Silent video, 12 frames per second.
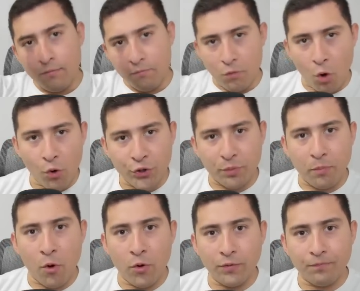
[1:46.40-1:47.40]
lowest
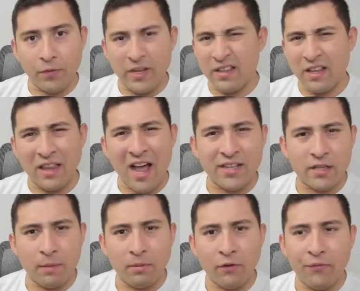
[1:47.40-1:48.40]
point in the last
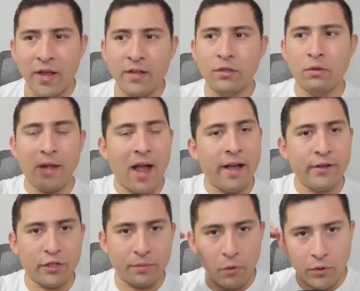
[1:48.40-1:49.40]
couple of days to the
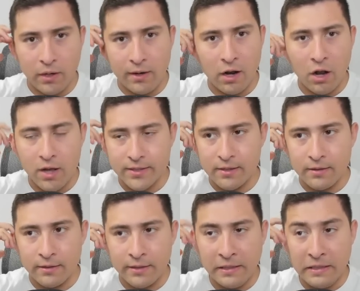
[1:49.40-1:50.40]
highest point in the
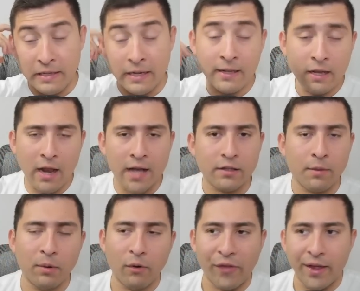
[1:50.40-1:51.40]
last
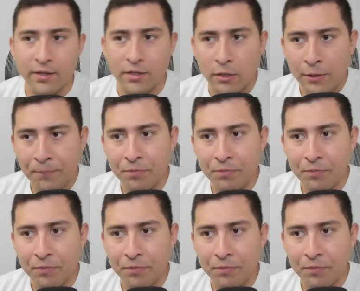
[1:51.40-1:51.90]
couple of days.